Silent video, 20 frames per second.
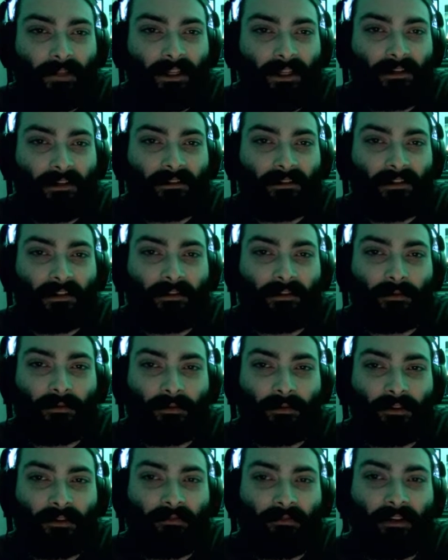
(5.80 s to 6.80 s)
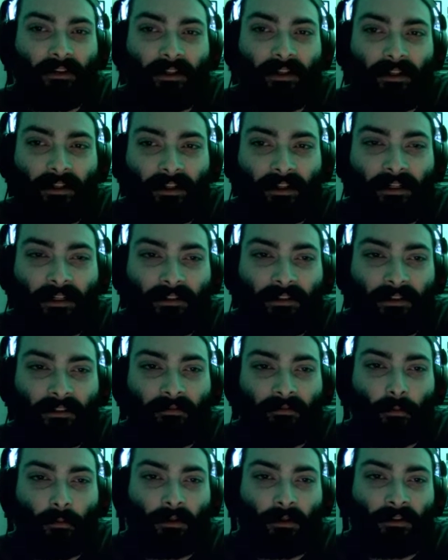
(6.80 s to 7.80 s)
Anesthesia was invented in
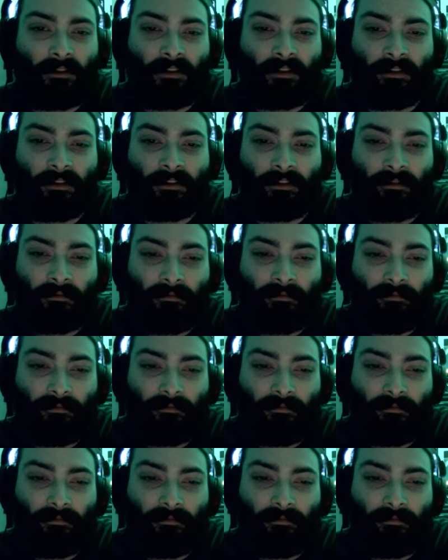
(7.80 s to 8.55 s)
1846.